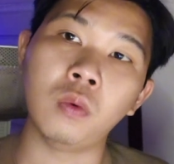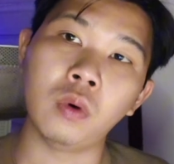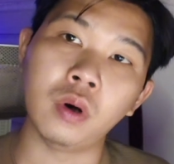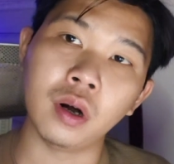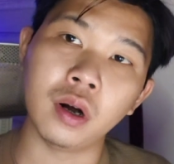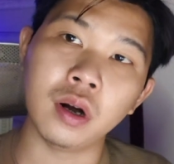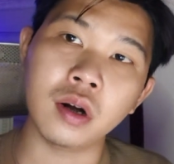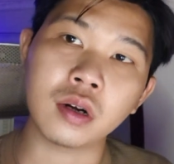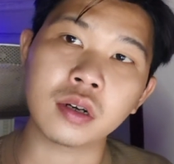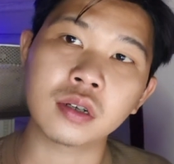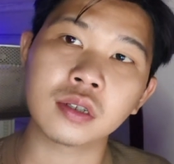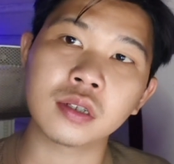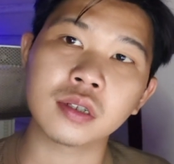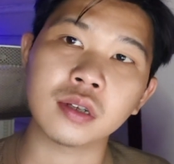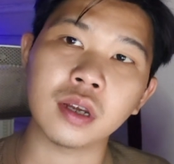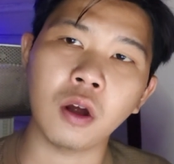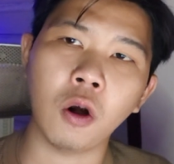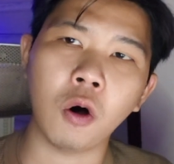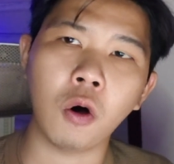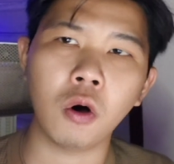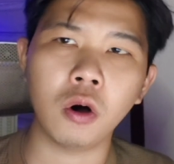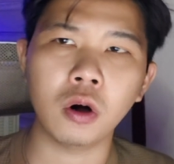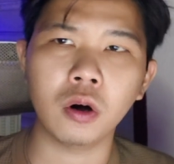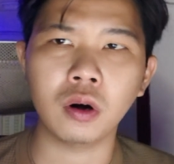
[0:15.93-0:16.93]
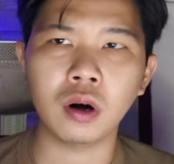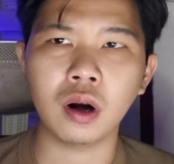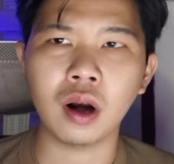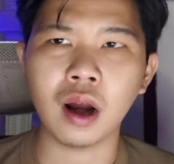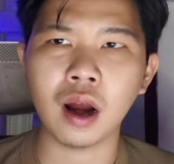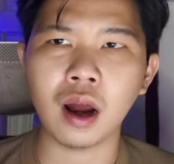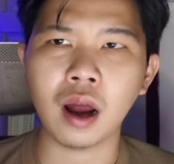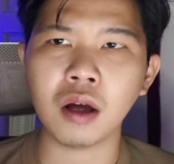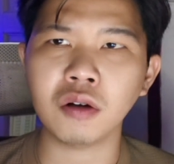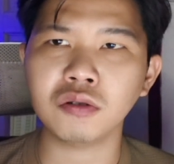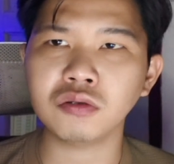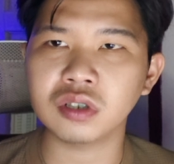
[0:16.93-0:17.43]
works or
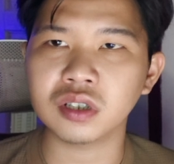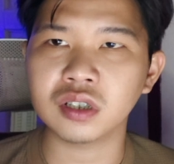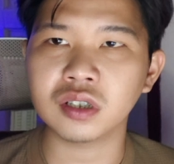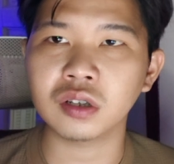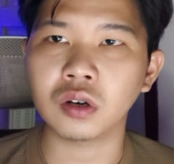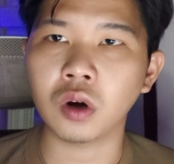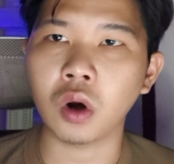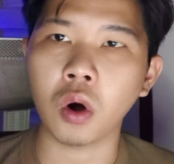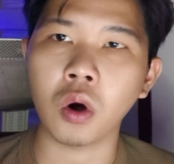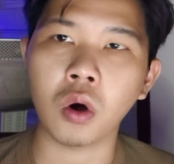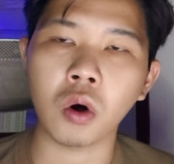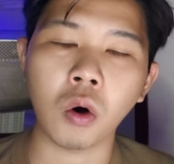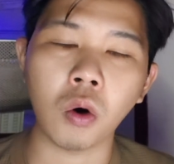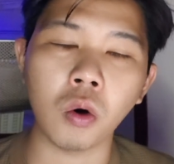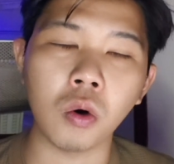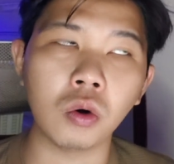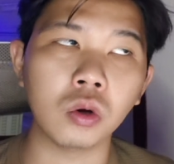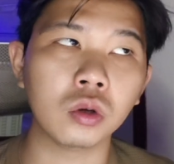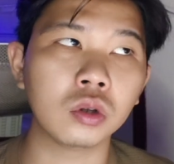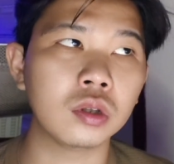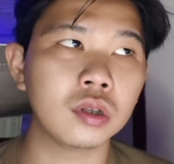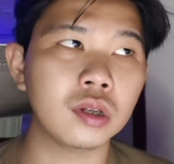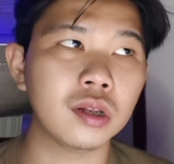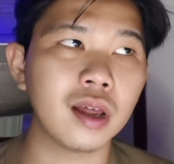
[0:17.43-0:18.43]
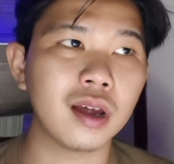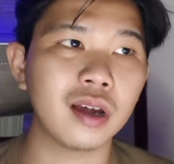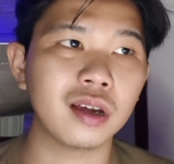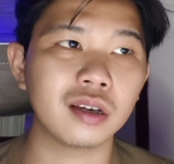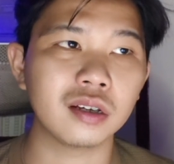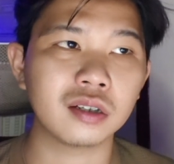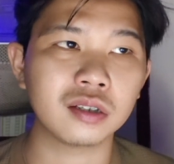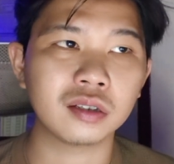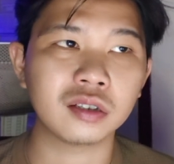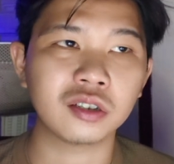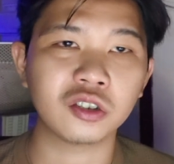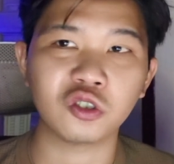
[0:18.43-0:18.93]
how JSON code
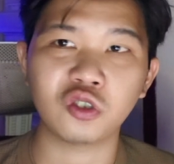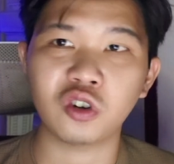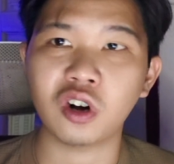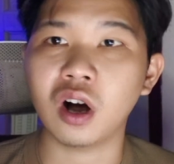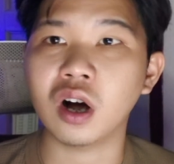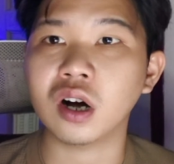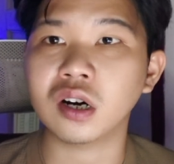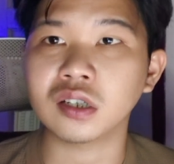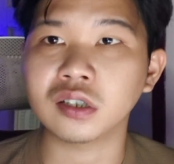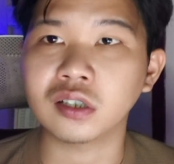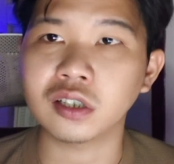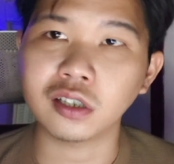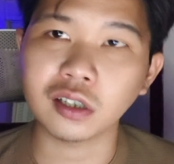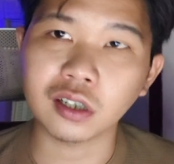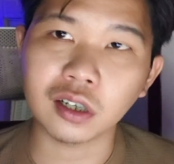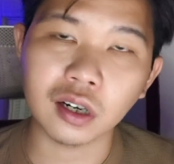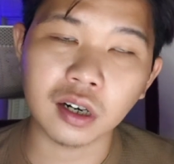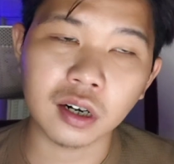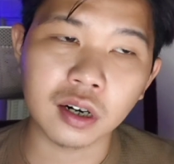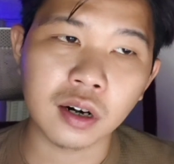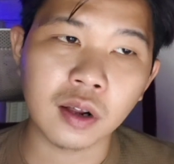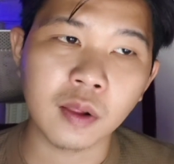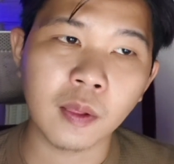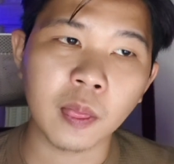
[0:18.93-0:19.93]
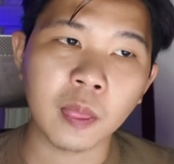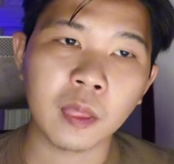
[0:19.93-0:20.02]
like structure.